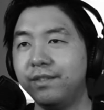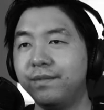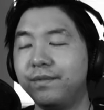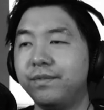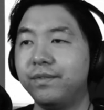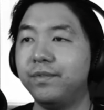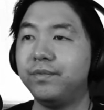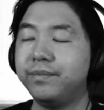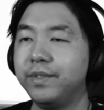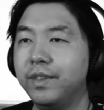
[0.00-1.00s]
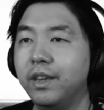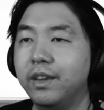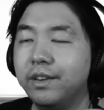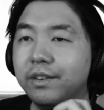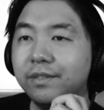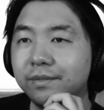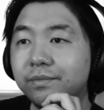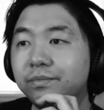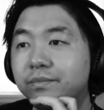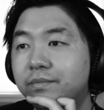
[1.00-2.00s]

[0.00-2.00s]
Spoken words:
Nobody speaks.